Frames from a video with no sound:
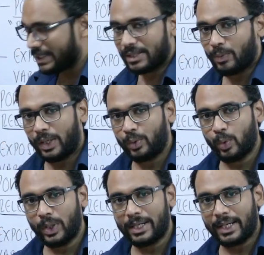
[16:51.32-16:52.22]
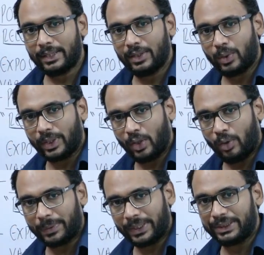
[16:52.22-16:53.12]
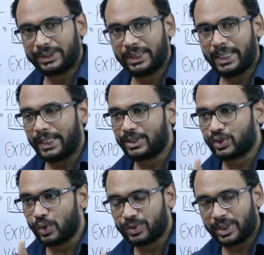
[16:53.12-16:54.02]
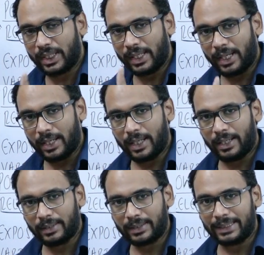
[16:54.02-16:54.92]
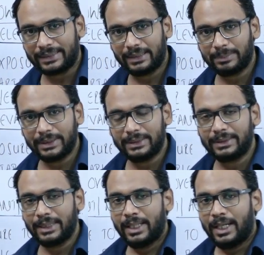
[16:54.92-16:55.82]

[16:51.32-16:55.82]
is the one who will run the hotel operation, like sourcing customers,